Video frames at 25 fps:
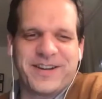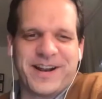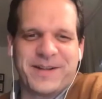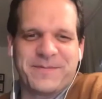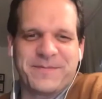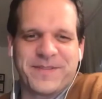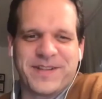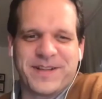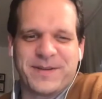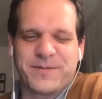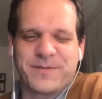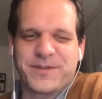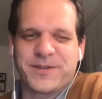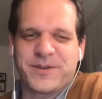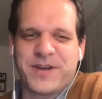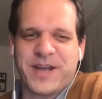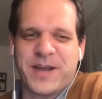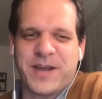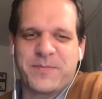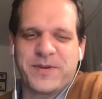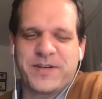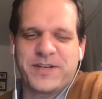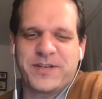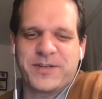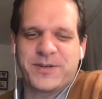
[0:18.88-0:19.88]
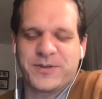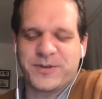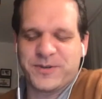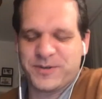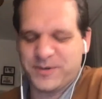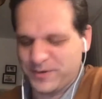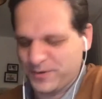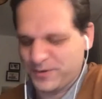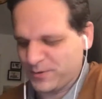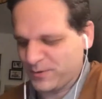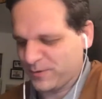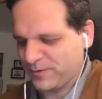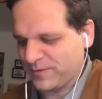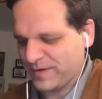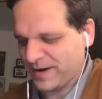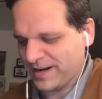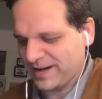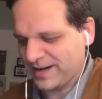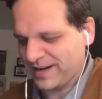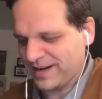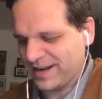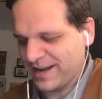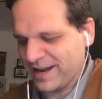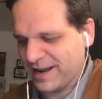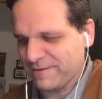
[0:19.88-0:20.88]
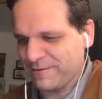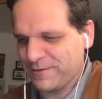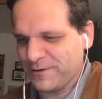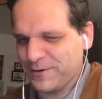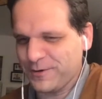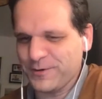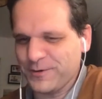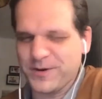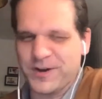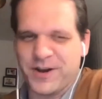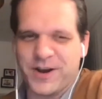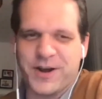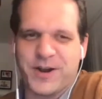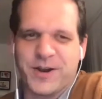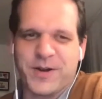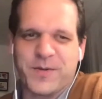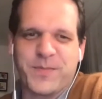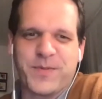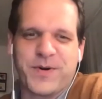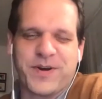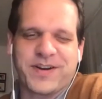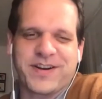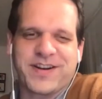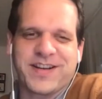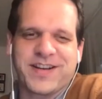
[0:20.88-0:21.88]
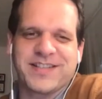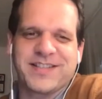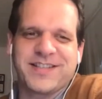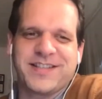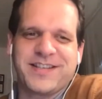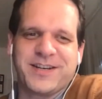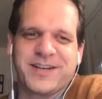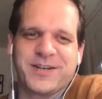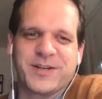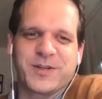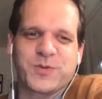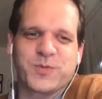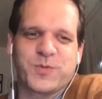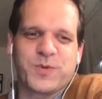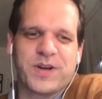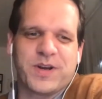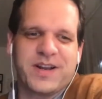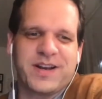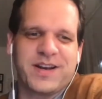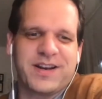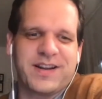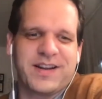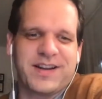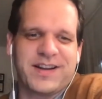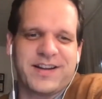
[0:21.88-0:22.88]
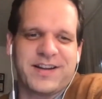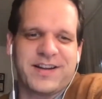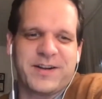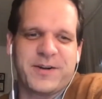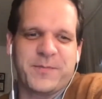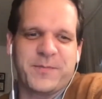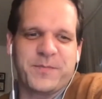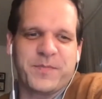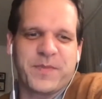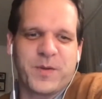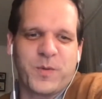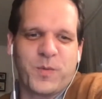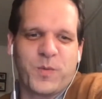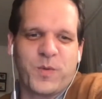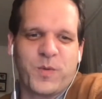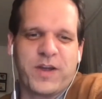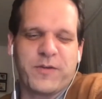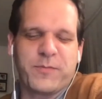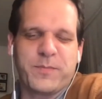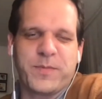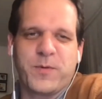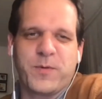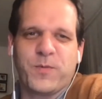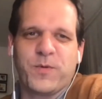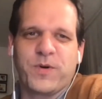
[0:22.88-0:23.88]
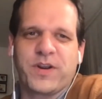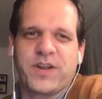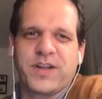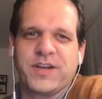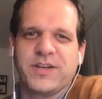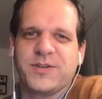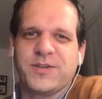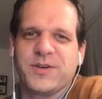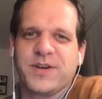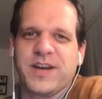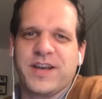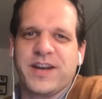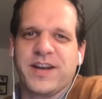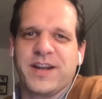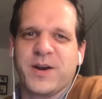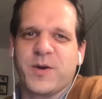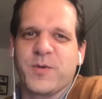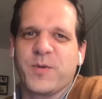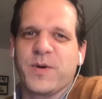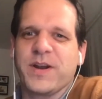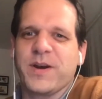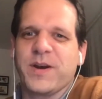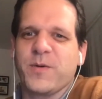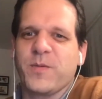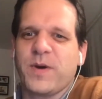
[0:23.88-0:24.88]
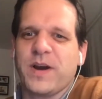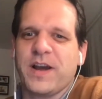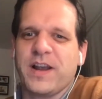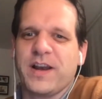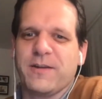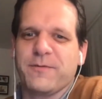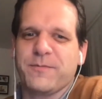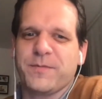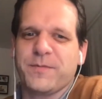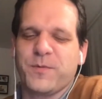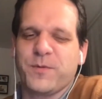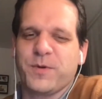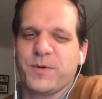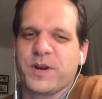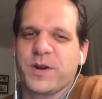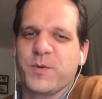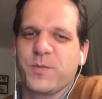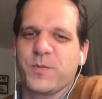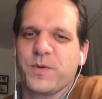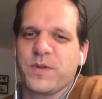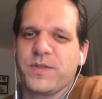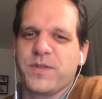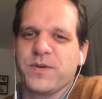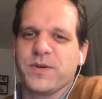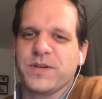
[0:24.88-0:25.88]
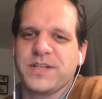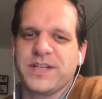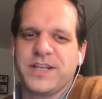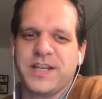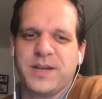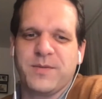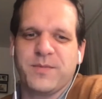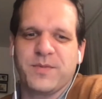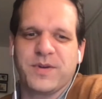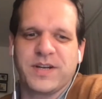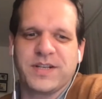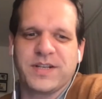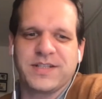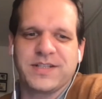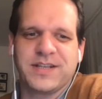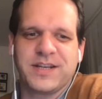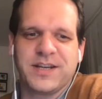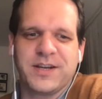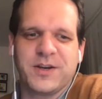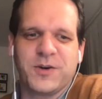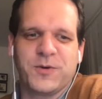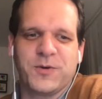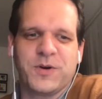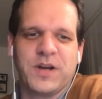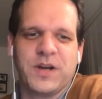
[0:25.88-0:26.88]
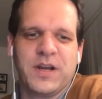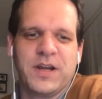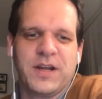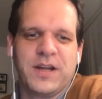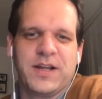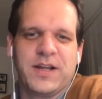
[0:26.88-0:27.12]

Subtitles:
I'm so happy to finally have you on the podcast here as well. We have been working together quite a while. I've been working with your team on SEO.